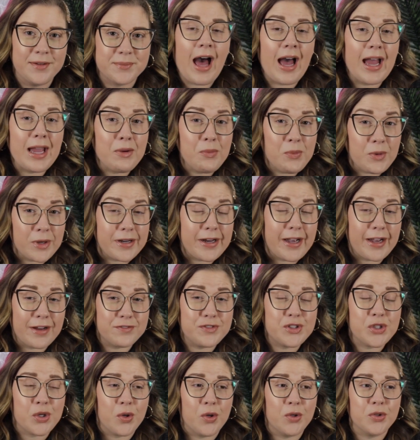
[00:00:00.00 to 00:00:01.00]
I would
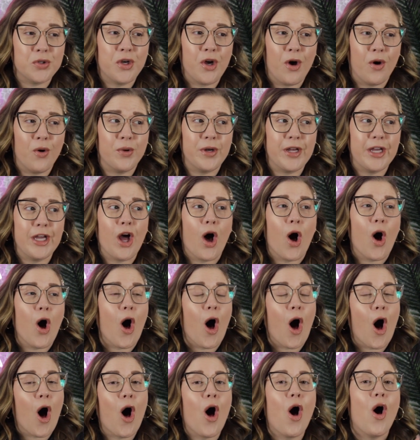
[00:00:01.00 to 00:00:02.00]
have told Kody
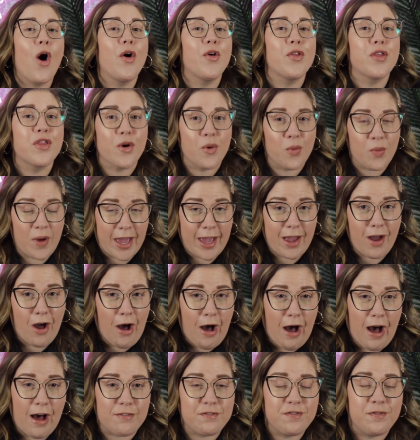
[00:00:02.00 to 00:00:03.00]
all the way
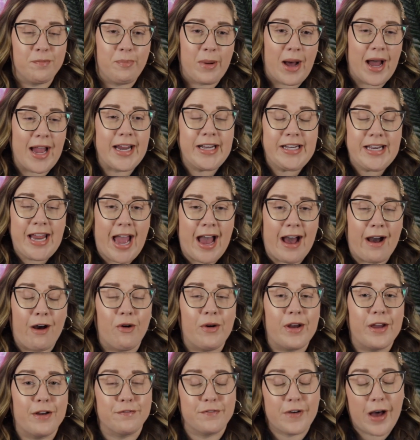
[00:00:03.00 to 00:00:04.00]
off by
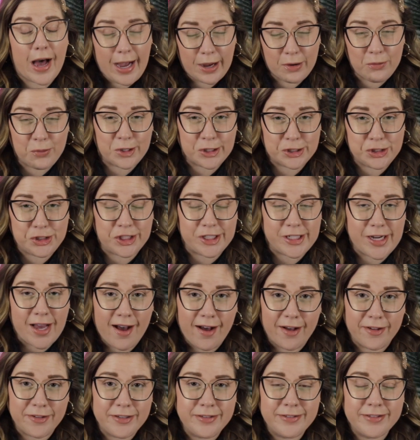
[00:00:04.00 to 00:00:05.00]
now if I were
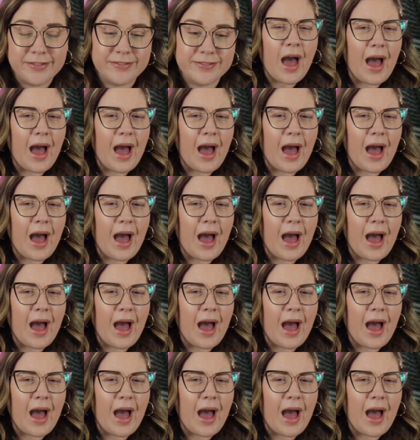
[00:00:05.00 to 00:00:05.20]
Janelle.